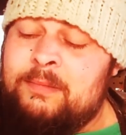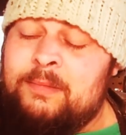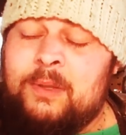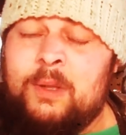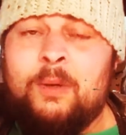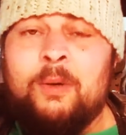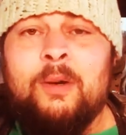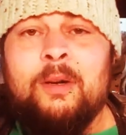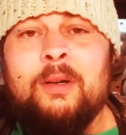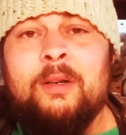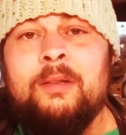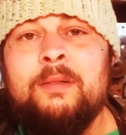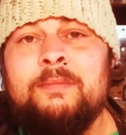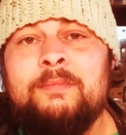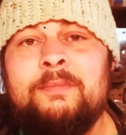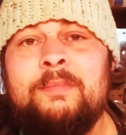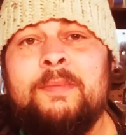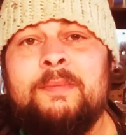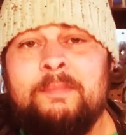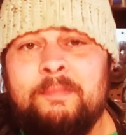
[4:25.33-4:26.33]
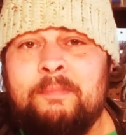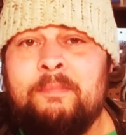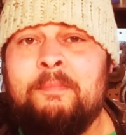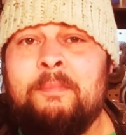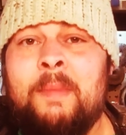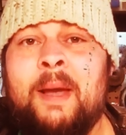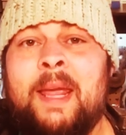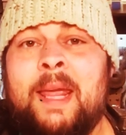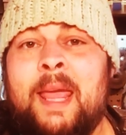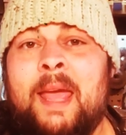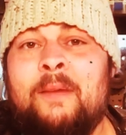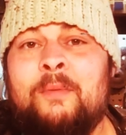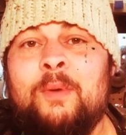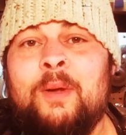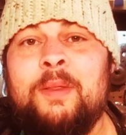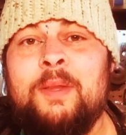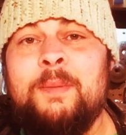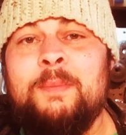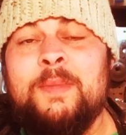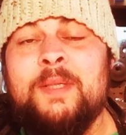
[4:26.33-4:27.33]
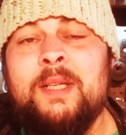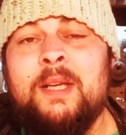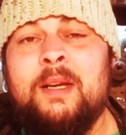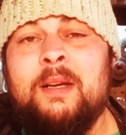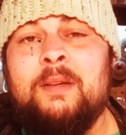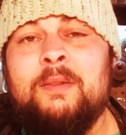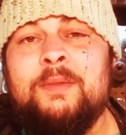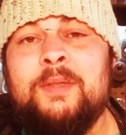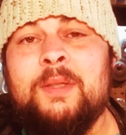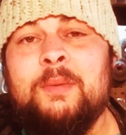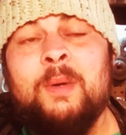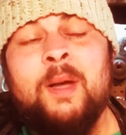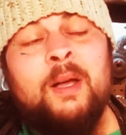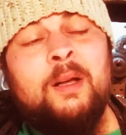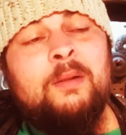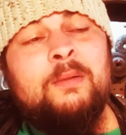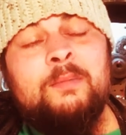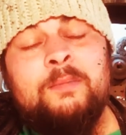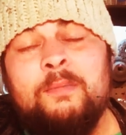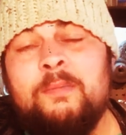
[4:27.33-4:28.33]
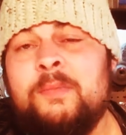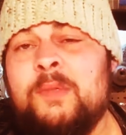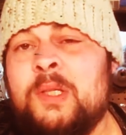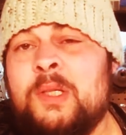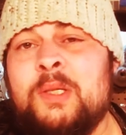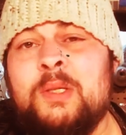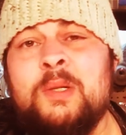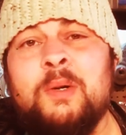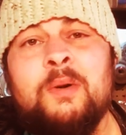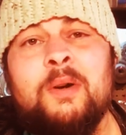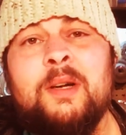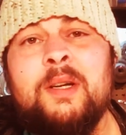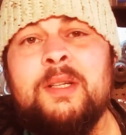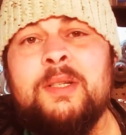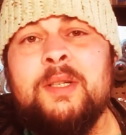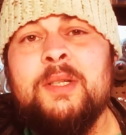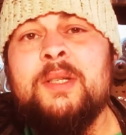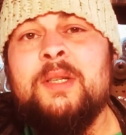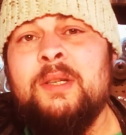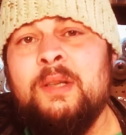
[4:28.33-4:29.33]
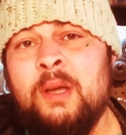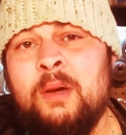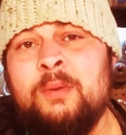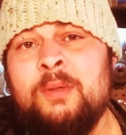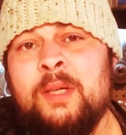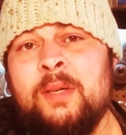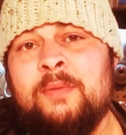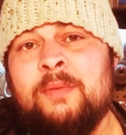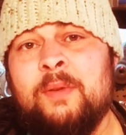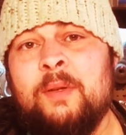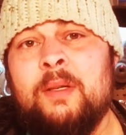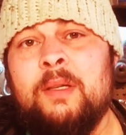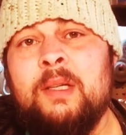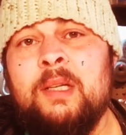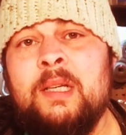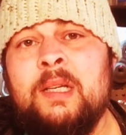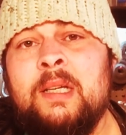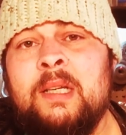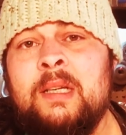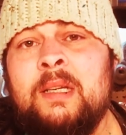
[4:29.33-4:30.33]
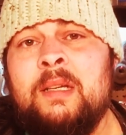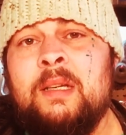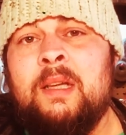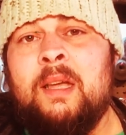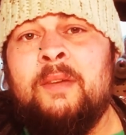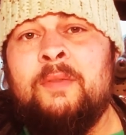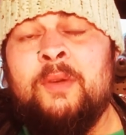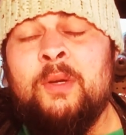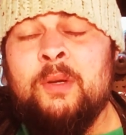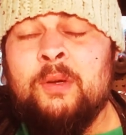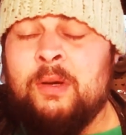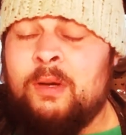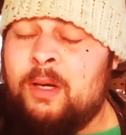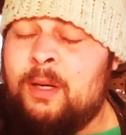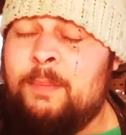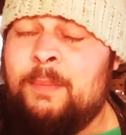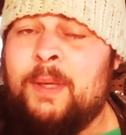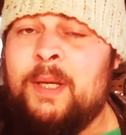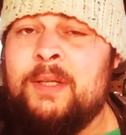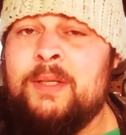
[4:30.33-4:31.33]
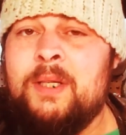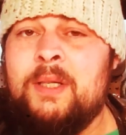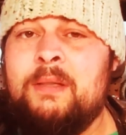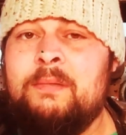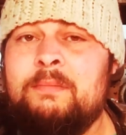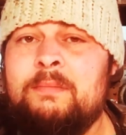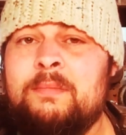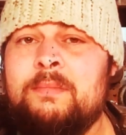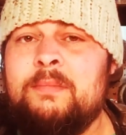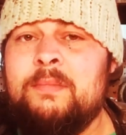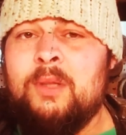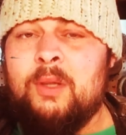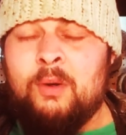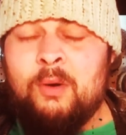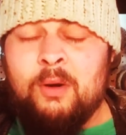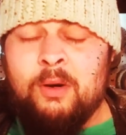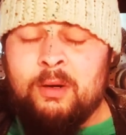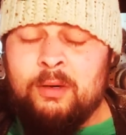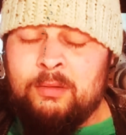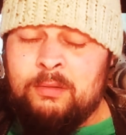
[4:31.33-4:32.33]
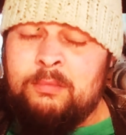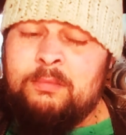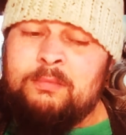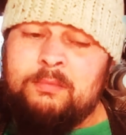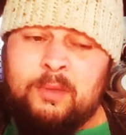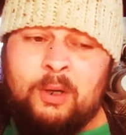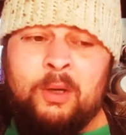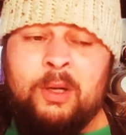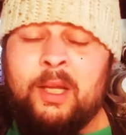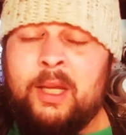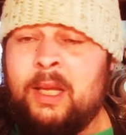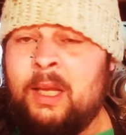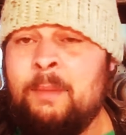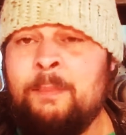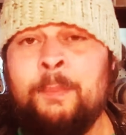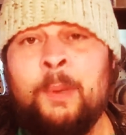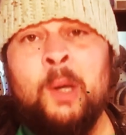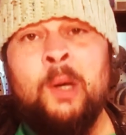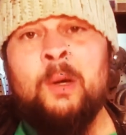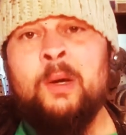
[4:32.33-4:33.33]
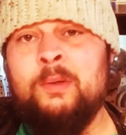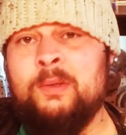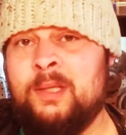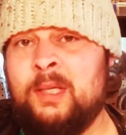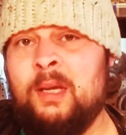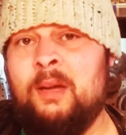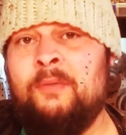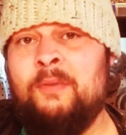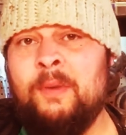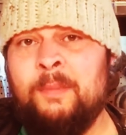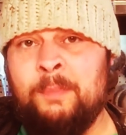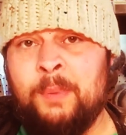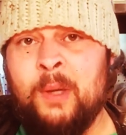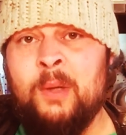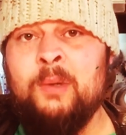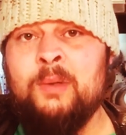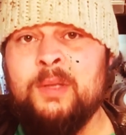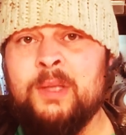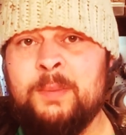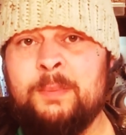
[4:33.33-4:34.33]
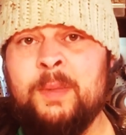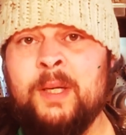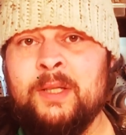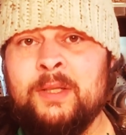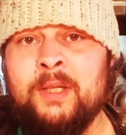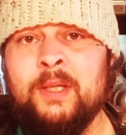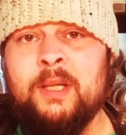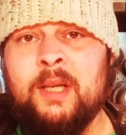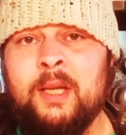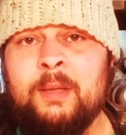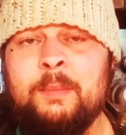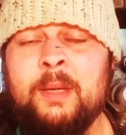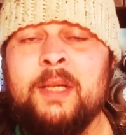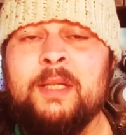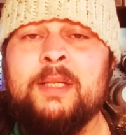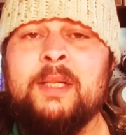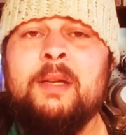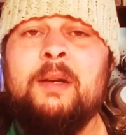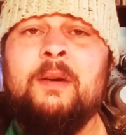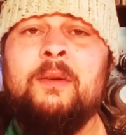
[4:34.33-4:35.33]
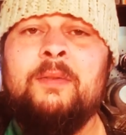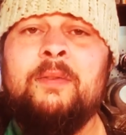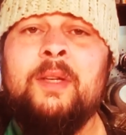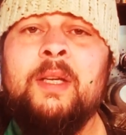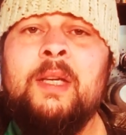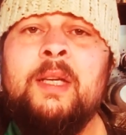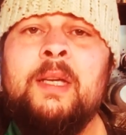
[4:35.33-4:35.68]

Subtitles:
or might have one themselves. Well, storage is no different. If you're on a budget or on a self-imposed budget like myself,